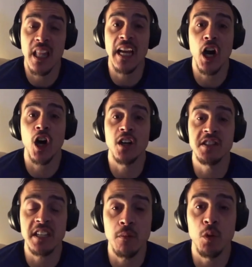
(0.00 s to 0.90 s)
Like, our
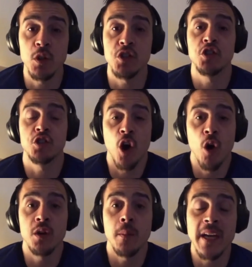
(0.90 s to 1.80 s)
team was
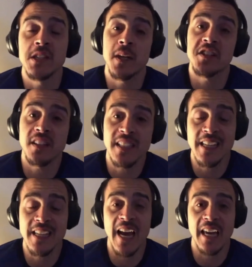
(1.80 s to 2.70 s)
so, especially in the
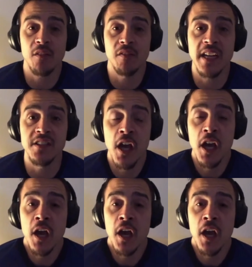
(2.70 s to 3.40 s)
attacking phase,